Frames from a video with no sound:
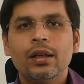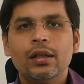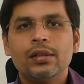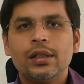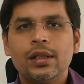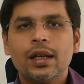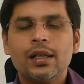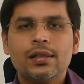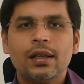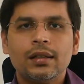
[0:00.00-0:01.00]
Senior
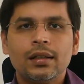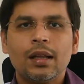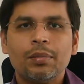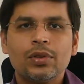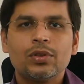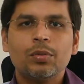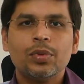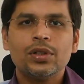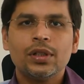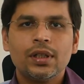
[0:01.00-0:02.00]
Consultant
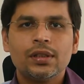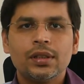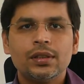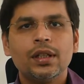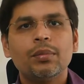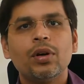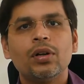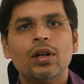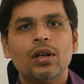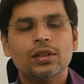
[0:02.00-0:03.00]
Laparoscopy, General Surgery and
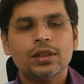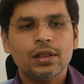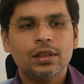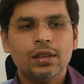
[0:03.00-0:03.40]
Proctology.